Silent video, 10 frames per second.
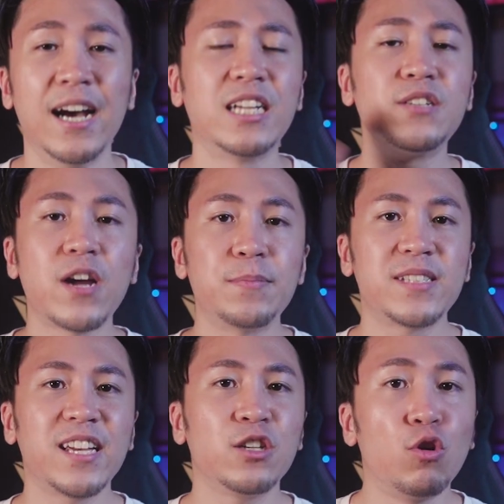Another
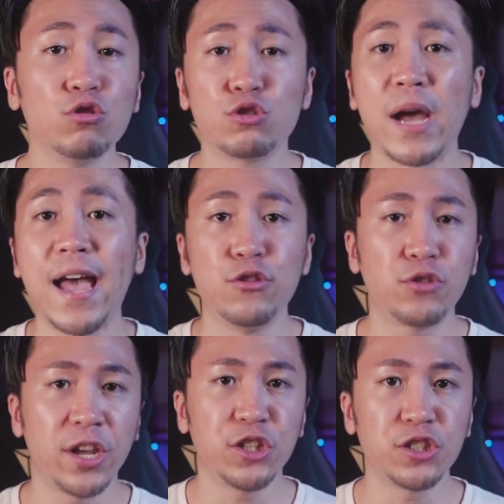5% goes to
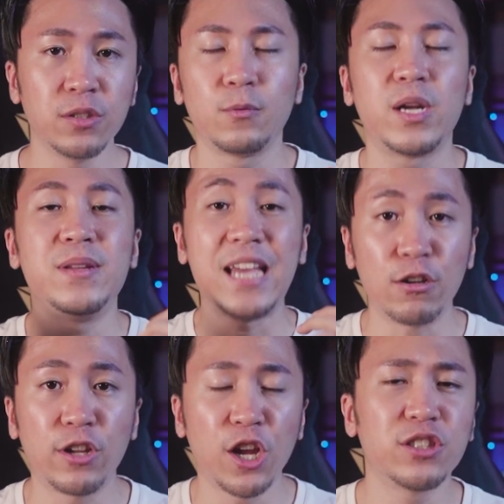education. When I mean
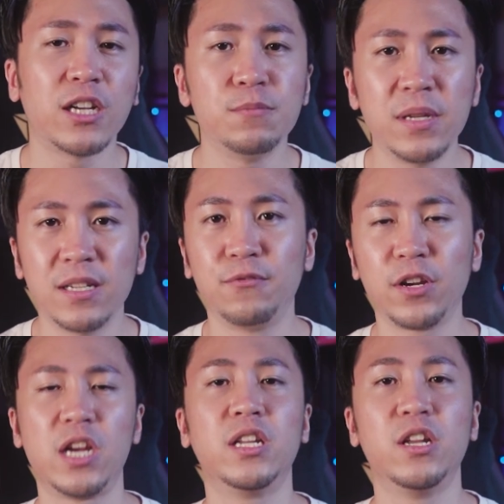education, I don't mean a
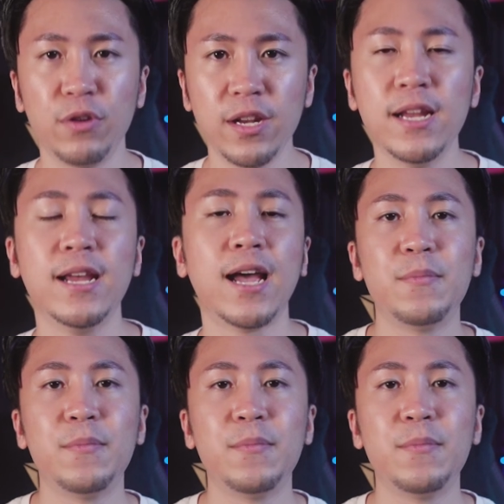freaking degree.